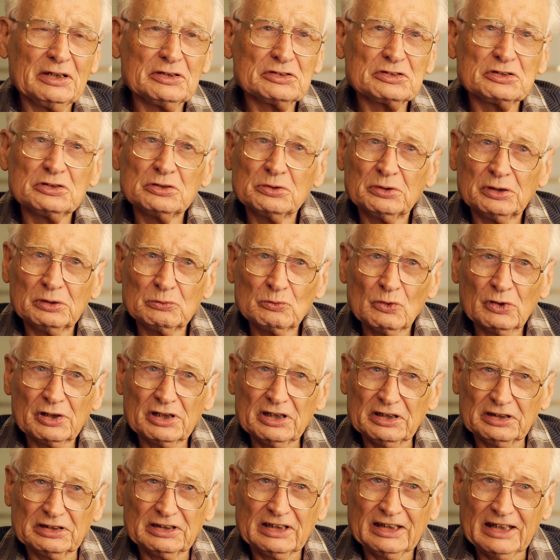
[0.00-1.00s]
doing what
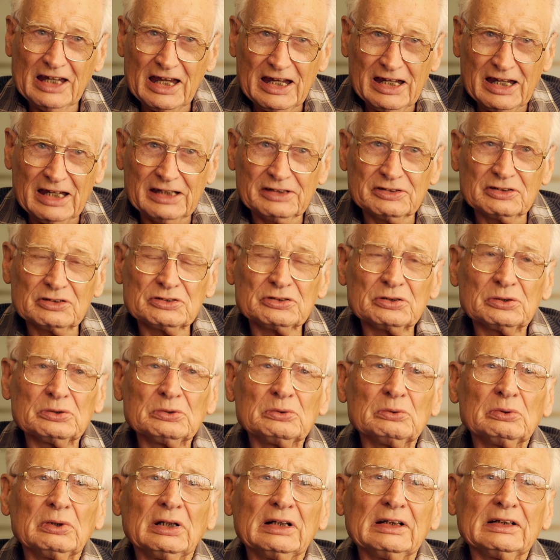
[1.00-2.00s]
it can
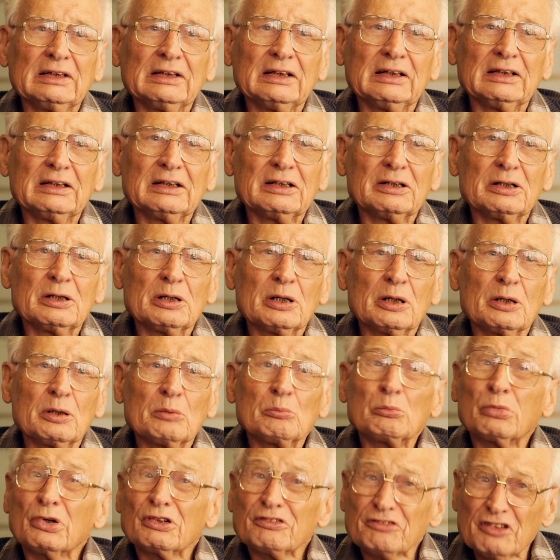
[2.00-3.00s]
to
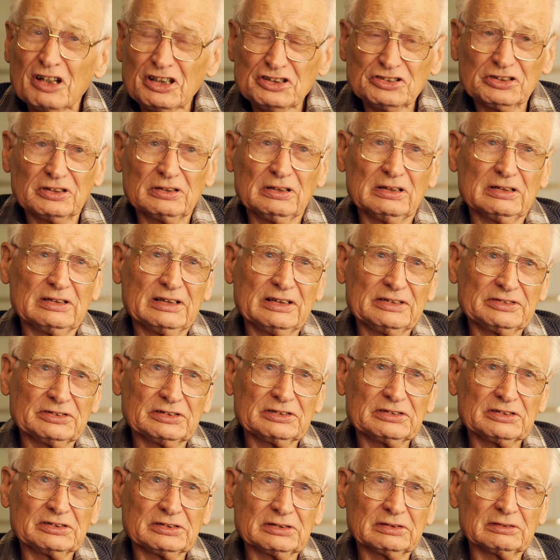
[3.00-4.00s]
professionalize
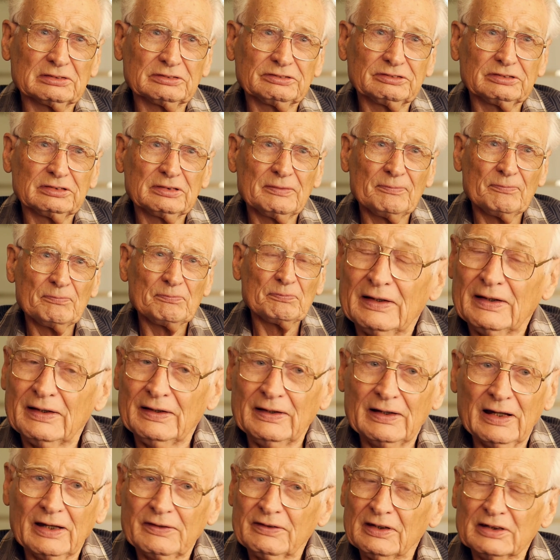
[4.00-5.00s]
itself.
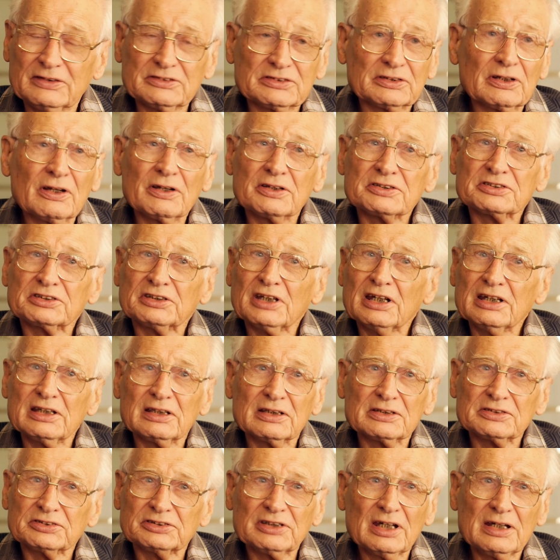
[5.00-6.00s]
Nothing's going to stay
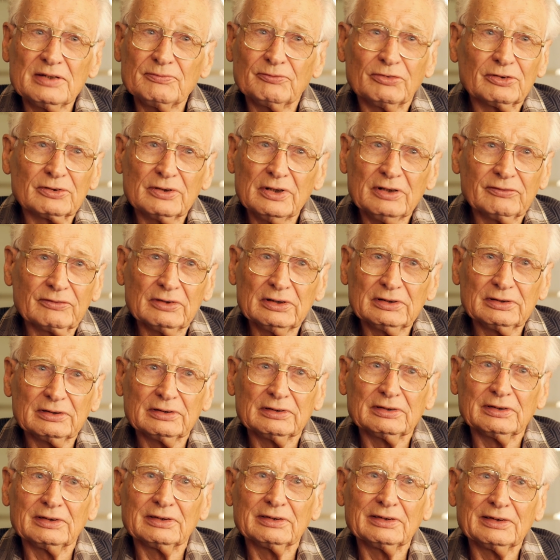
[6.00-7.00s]
the same forever.
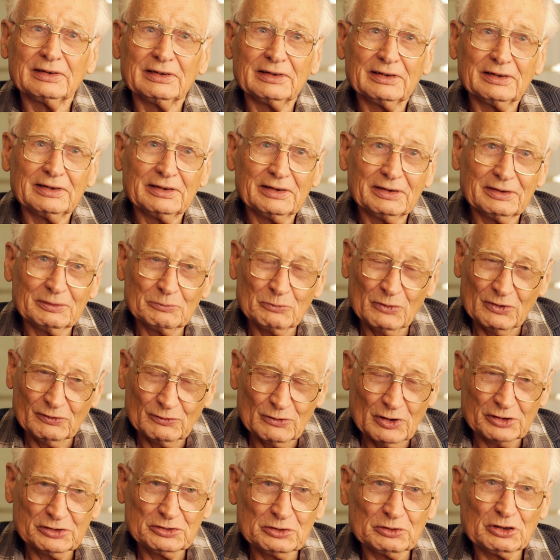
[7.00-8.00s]
We've
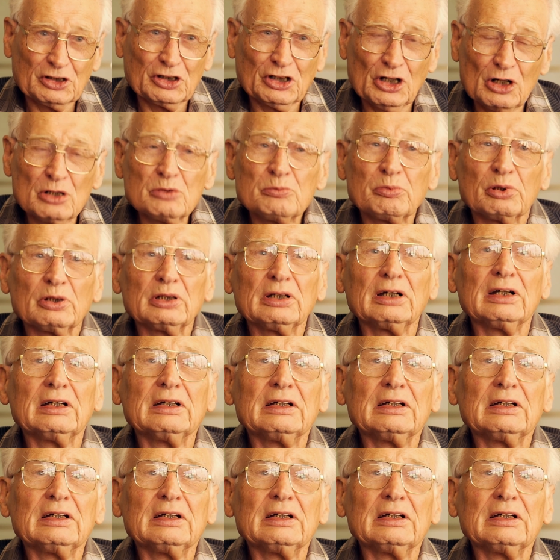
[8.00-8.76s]
got to cope